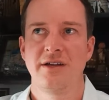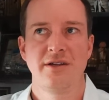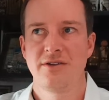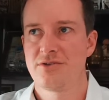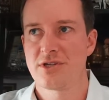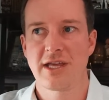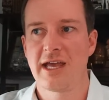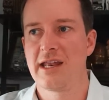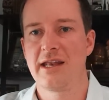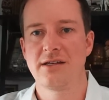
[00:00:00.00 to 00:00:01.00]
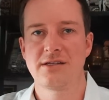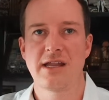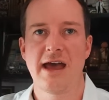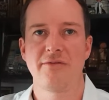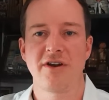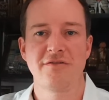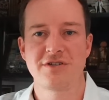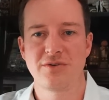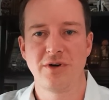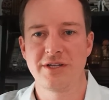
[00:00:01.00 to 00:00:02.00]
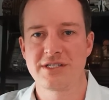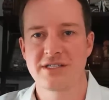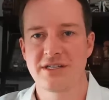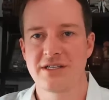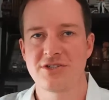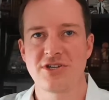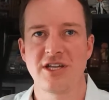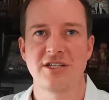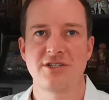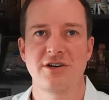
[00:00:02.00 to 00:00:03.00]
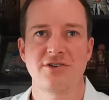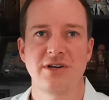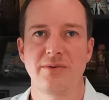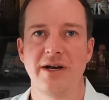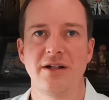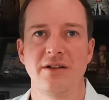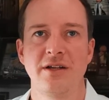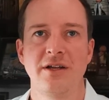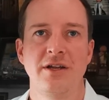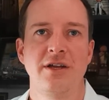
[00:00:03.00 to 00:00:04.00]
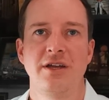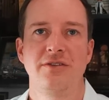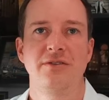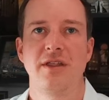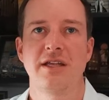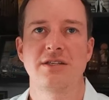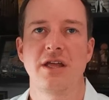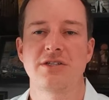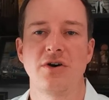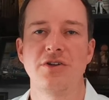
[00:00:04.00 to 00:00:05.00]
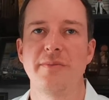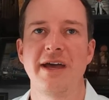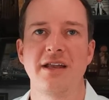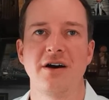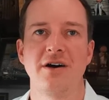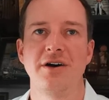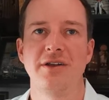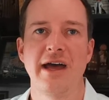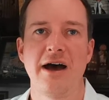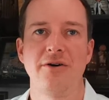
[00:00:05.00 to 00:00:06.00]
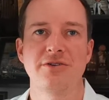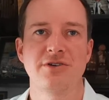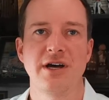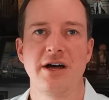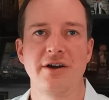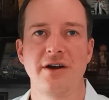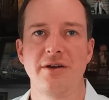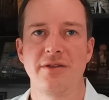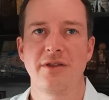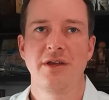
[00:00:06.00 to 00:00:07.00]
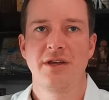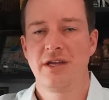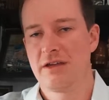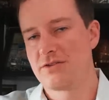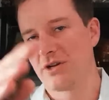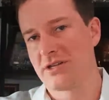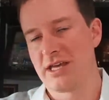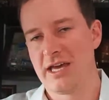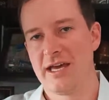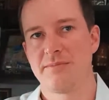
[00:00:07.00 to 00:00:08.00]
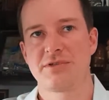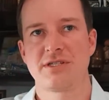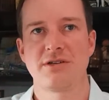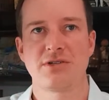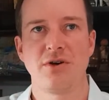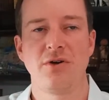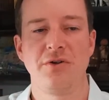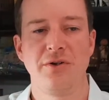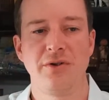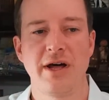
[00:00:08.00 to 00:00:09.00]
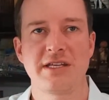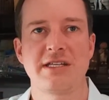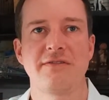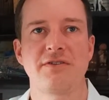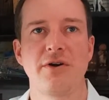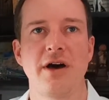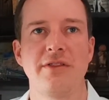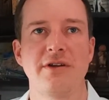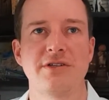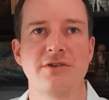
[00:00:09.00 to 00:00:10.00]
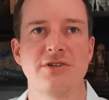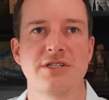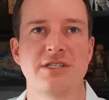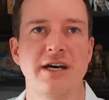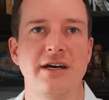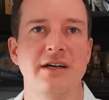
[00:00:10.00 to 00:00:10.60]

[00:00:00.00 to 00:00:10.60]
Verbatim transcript: She can have whatever she wants. Does she need surgery? Well, it's a whole debate on how old your daughter you look at the hips. There's a whole lot of stuff going on there. So just uh,